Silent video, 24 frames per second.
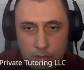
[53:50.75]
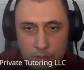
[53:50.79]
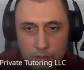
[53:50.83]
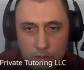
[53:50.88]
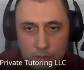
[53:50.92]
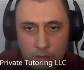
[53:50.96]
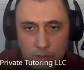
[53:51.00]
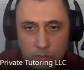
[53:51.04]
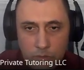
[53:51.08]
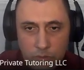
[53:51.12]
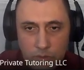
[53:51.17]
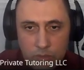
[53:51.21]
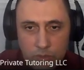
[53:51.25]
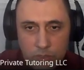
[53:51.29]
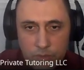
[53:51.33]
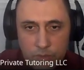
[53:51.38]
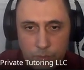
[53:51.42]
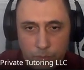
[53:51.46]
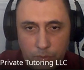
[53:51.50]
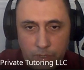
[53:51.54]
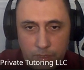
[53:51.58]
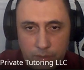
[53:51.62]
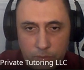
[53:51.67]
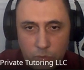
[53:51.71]
I'm going to
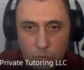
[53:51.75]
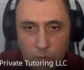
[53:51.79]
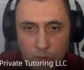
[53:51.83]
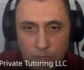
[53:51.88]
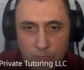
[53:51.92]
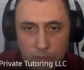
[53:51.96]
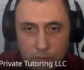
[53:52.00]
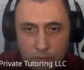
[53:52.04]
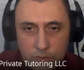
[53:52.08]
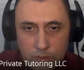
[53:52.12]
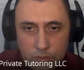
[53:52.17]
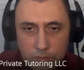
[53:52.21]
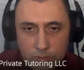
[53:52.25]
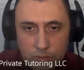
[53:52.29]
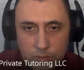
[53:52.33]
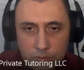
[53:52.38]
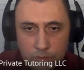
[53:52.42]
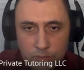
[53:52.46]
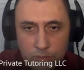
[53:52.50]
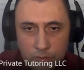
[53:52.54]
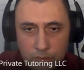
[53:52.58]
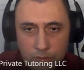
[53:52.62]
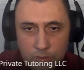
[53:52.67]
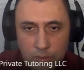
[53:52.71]
explain why soon.
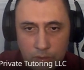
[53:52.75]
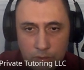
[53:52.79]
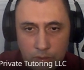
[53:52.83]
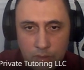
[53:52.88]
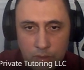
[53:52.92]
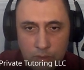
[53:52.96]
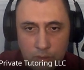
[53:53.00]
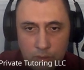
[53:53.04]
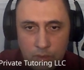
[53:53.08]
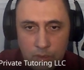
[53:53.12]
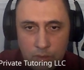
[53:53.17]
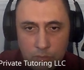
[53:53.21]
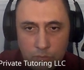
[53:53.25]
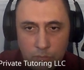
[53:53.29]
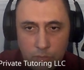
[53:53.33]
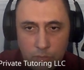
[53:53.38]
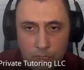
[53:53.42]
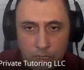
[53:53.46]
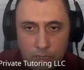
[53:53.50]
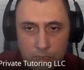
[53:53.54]
But